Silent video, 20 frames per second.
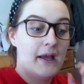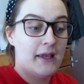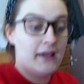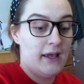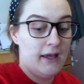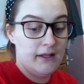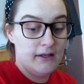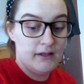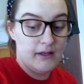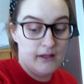
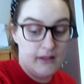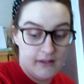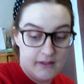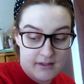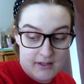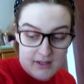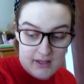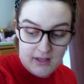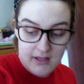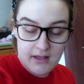again.
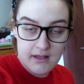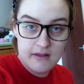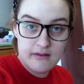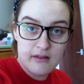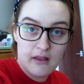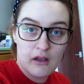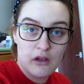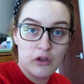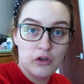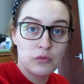It
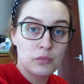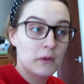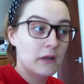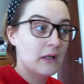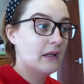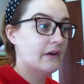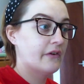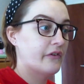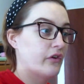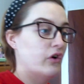is a good
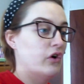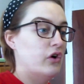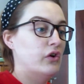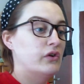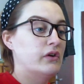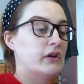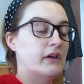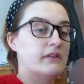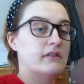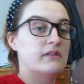way later
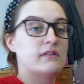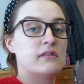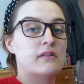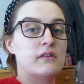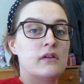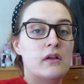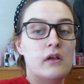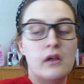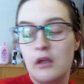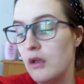on. It's